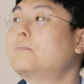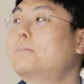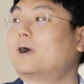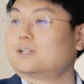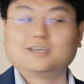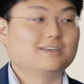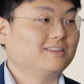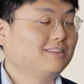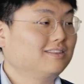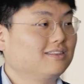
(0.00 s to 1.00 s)
But
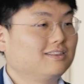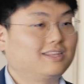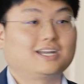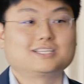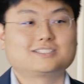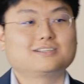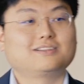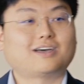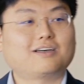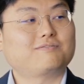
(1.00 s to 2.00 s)
that is
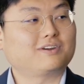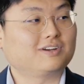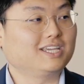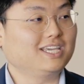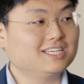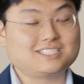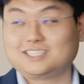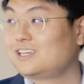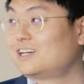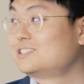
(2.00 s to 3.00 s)
not very
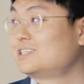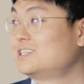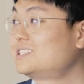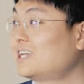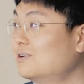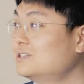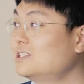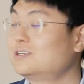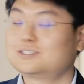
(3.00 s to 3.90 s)
easy as it sounds.